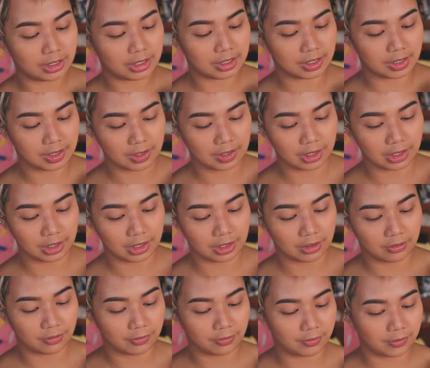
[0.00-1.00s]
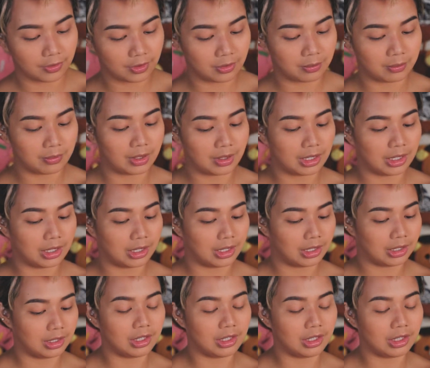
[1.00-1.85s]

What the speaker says: this is a gift from my